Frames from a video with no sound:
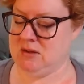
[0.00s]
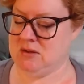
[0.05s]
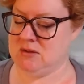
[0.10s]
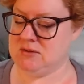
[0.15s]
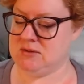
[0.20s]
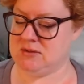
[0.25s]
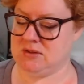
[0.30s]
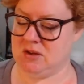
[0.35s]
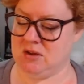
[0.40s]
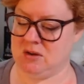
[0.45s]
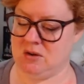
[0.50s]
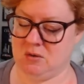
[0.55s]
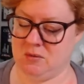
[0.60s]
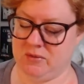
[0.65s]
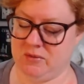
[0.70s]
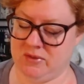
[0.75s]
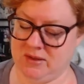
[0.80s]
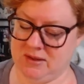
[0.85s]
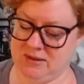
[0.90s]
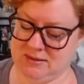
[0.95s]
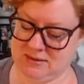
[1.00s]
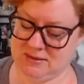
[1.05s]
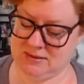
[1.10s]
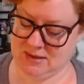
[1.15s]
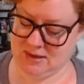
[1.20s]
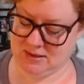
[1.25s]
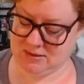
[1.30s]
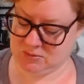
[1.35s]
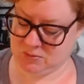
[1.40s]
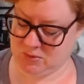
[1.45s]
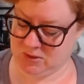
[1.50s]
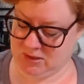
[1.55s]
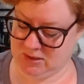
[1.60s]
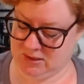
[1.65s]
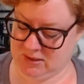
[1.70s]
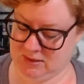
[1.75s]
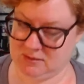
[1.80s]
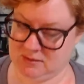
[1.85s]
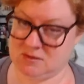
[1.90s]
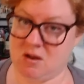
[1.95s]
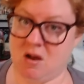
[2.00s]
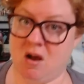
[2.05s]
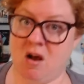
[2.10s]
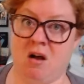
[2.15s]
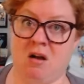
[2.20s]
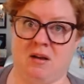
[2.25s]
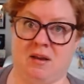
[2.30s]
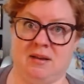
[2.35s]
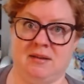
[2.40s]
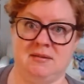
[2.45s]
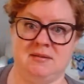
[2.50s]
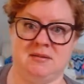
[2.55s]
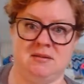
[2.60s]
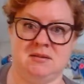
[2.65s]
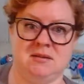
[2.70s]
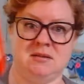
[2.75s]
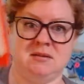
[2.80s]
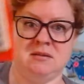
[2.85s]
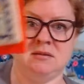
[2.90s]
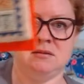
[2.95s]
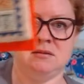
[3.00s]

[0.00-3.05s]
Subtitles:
So this next one is August,